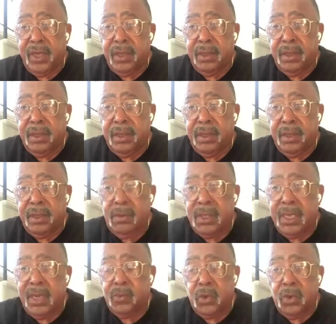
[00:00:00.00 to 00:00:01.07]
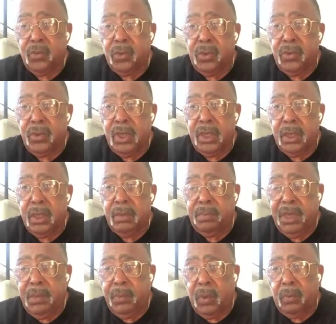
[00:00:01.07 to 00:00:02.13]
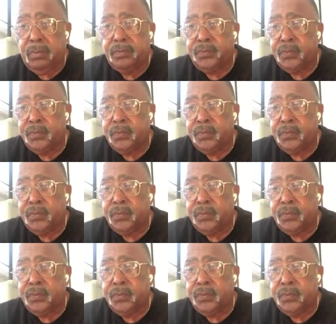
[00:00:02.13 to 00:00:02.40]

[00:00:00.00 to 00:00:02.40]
that were really good people.